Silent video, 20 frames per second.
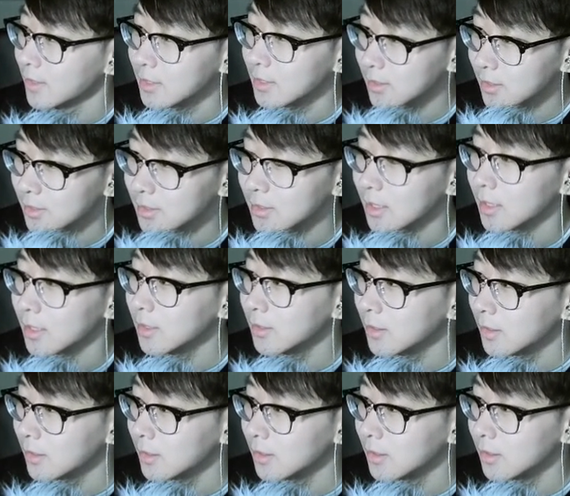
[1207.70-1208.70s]
this
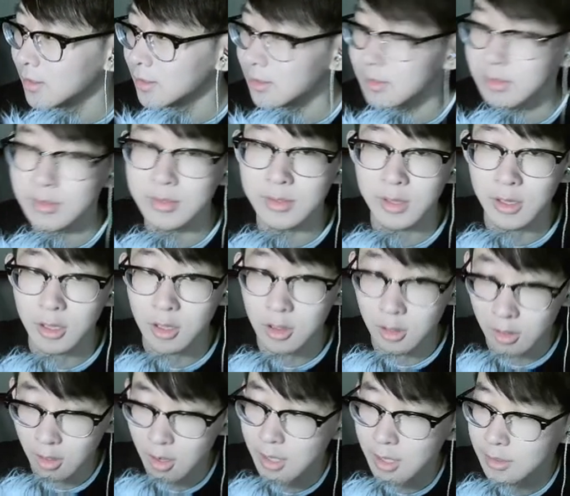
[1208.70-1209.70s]
design is
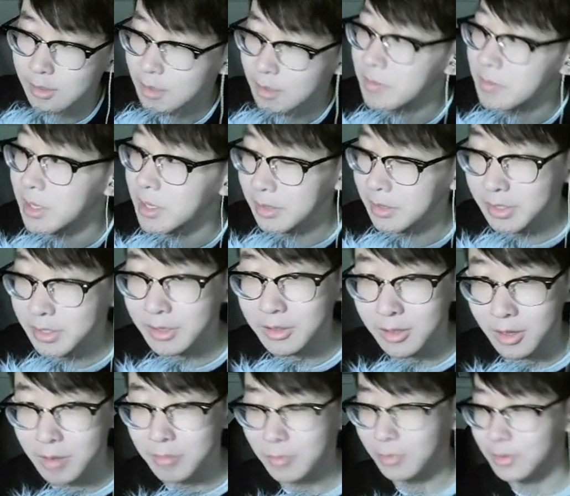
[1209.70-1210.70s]
admittedly a
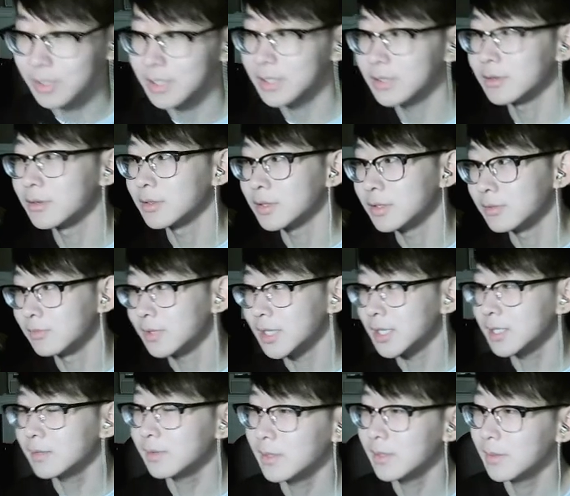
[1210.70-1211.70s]
lot more easier to
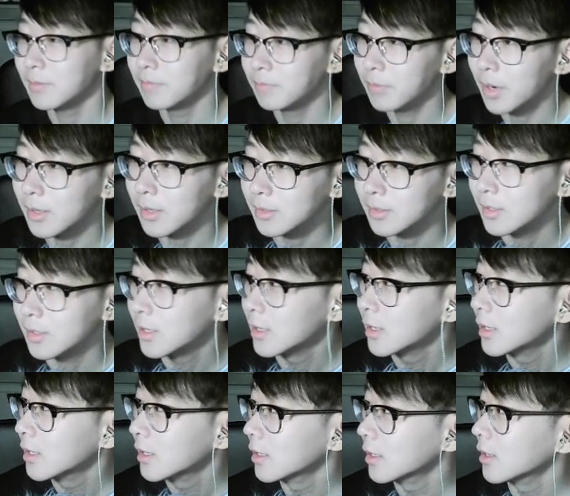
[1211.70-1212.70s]
read, but
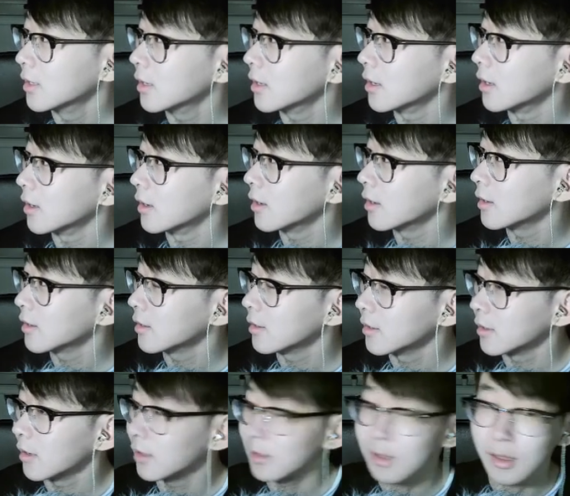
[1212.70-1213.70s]

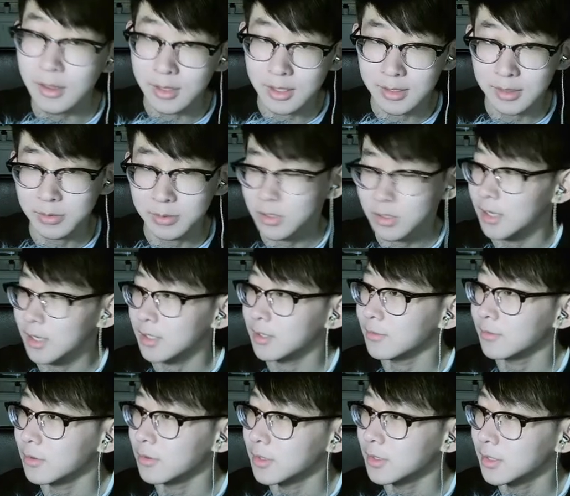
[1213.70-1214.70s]
a lot less abstract,
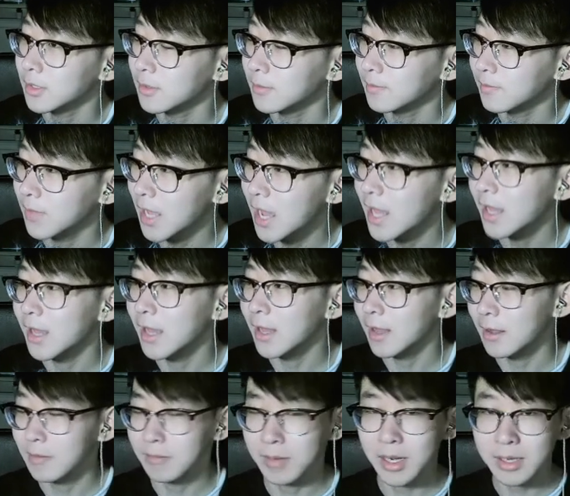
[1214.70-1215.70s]
of course.
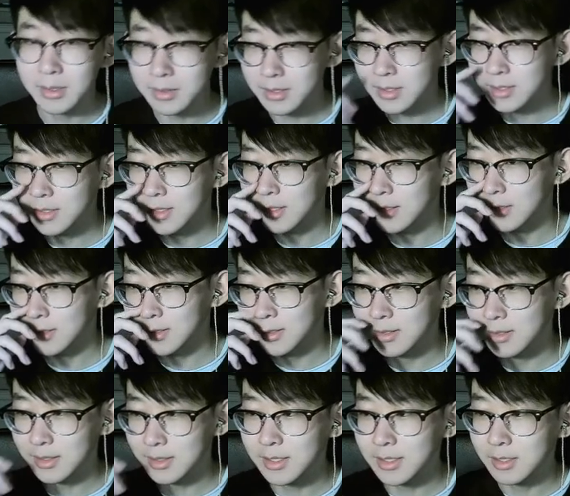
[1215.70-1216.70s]
My design
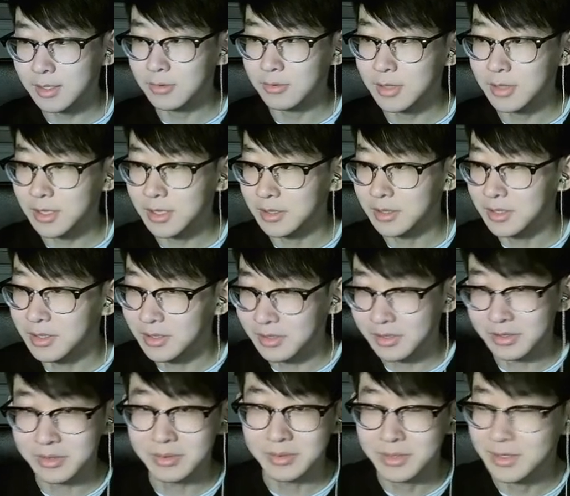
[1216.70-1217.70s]
is easy to read until
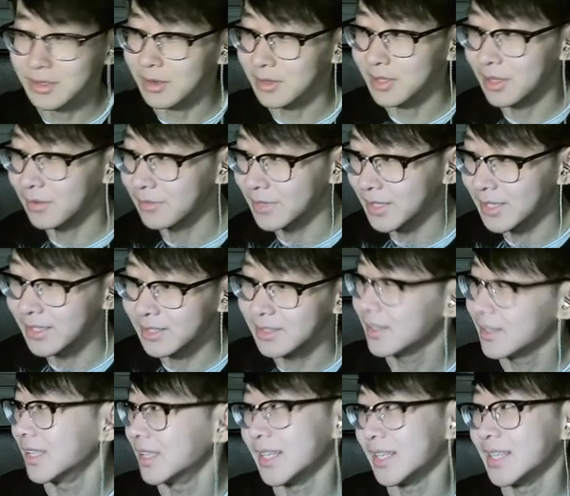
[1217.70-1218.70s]
you start delving in,
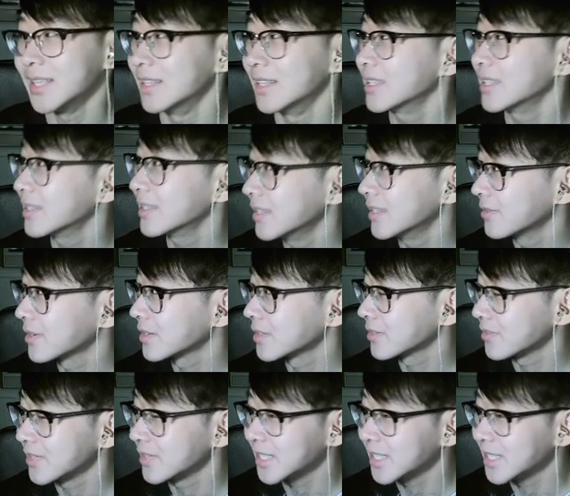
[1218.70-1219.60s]
and then it's difficult to